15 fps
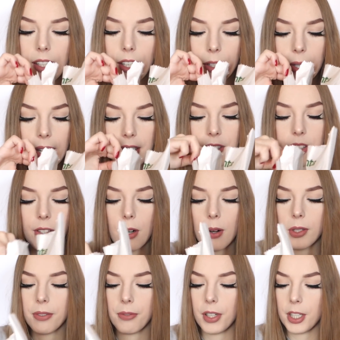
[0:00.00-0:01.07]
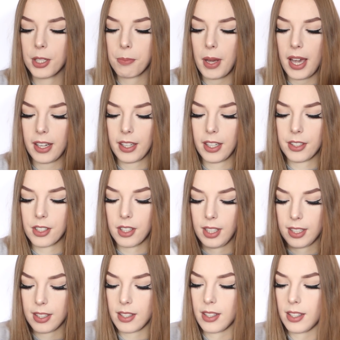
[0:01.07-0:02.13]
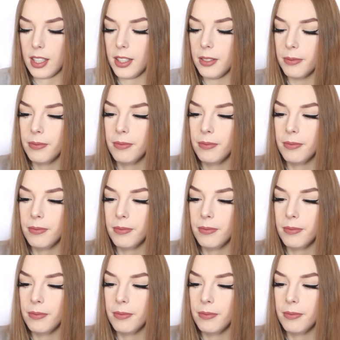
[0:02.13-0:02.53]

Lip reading: Alright, so the first package, let's see.